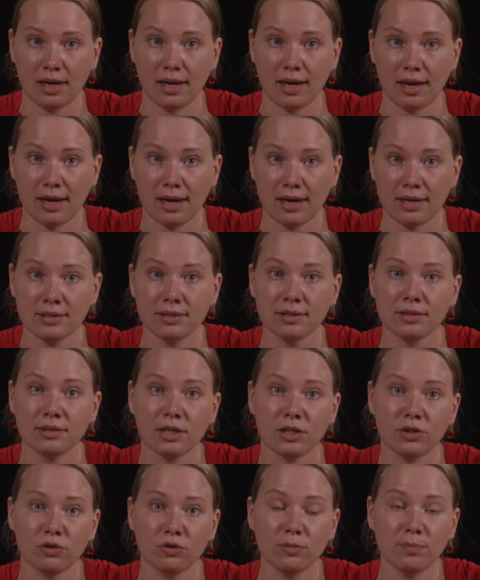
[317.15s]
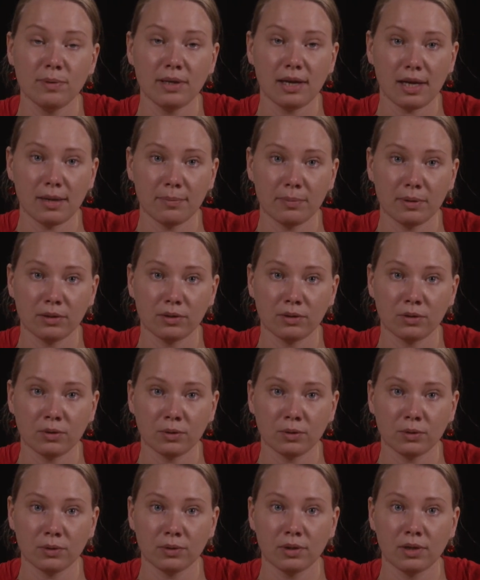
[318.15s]
as they should be able
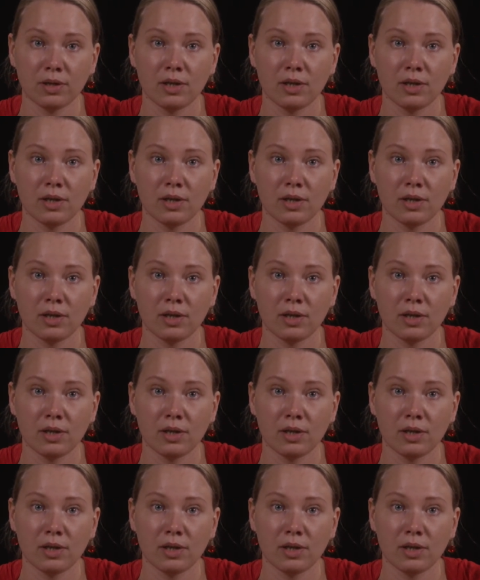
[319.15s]
to